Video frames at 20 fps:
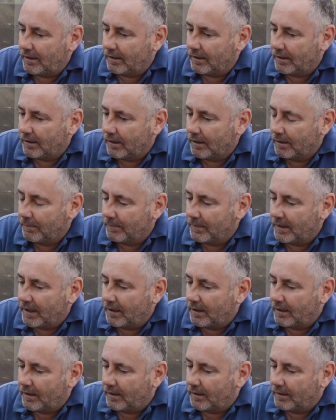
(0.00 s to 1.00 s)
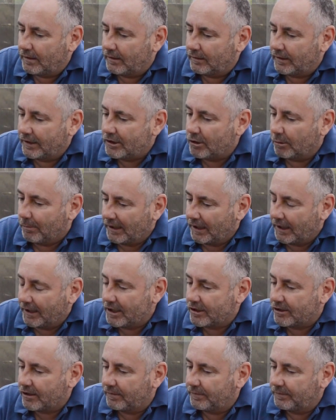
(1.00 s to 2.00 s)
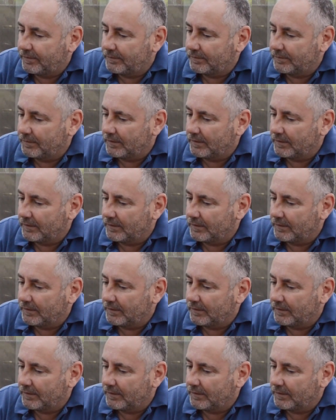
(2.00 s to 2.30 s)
They took my leathers off